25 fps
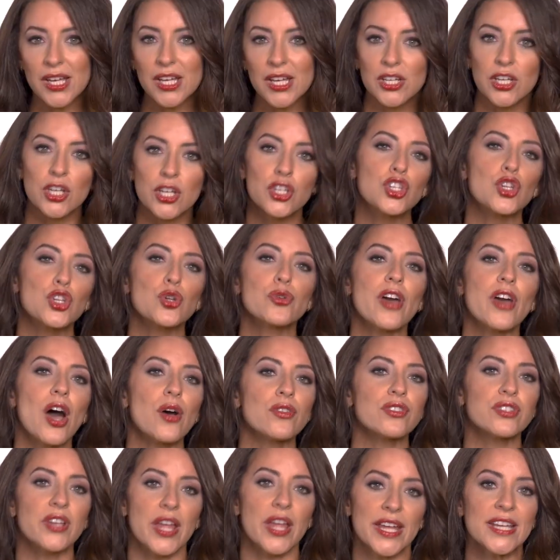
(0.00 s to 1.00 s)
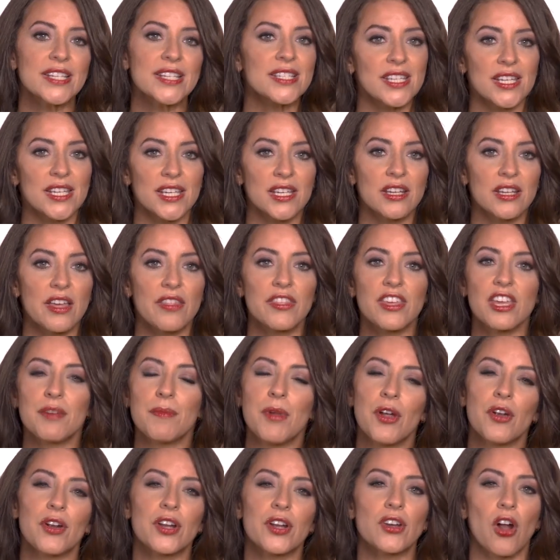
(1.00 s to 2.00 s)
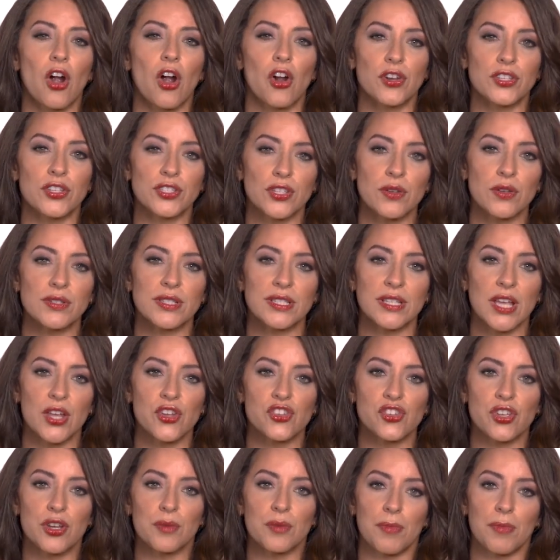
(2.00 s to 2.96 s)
In 2018, the American Heart Association